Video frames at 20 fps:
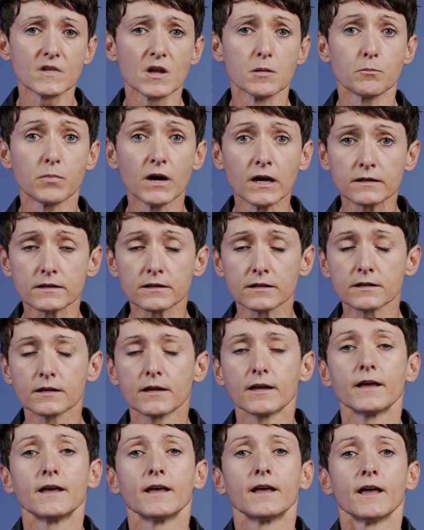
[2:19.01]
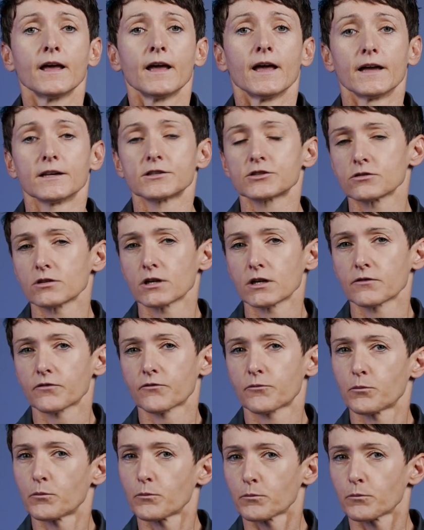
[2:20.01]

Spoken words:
But as you have